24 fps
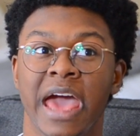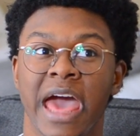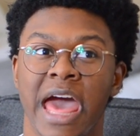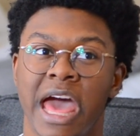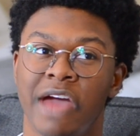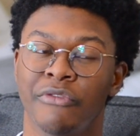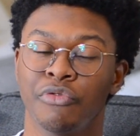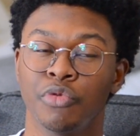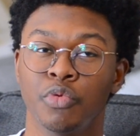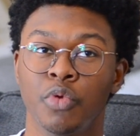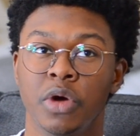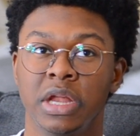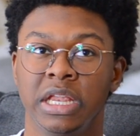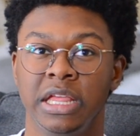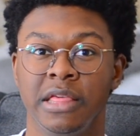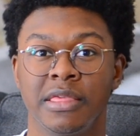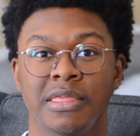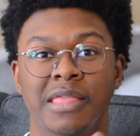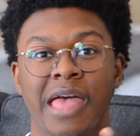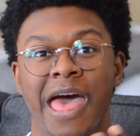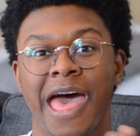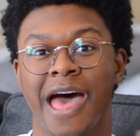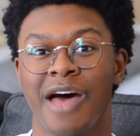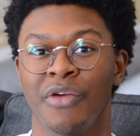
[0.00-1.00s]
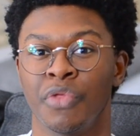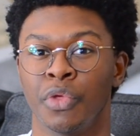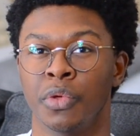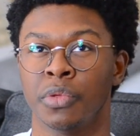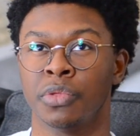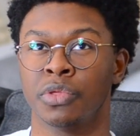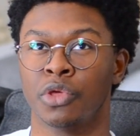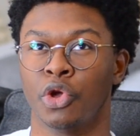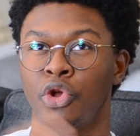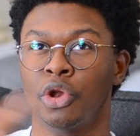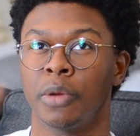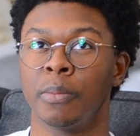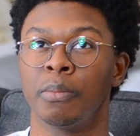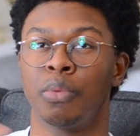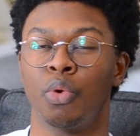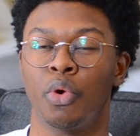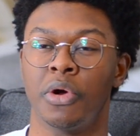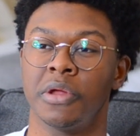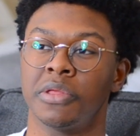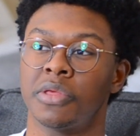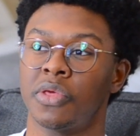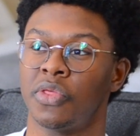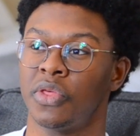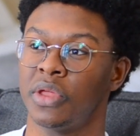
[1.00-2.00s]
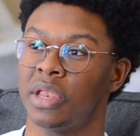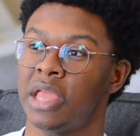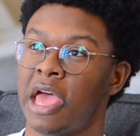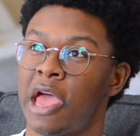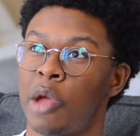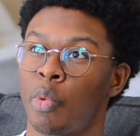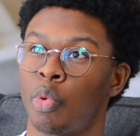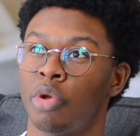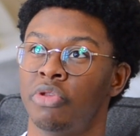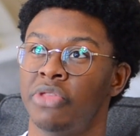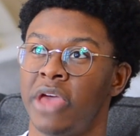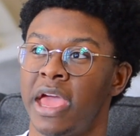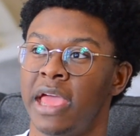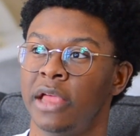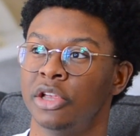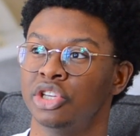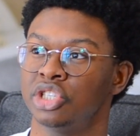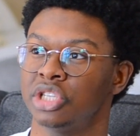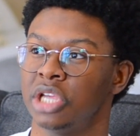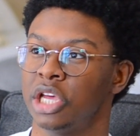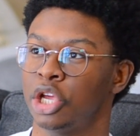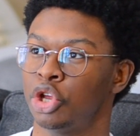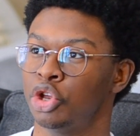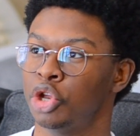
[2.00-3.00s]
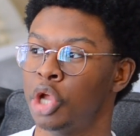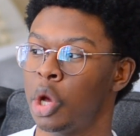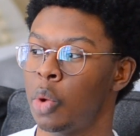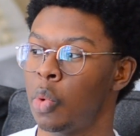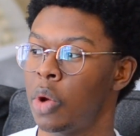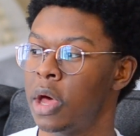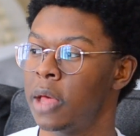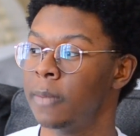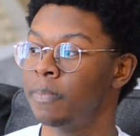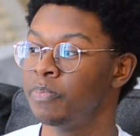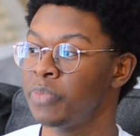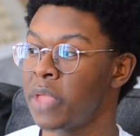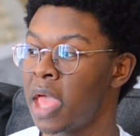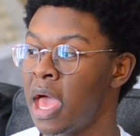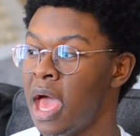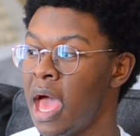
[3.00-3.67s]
Everyone needs to have those certain points of the day where they just like, you know what?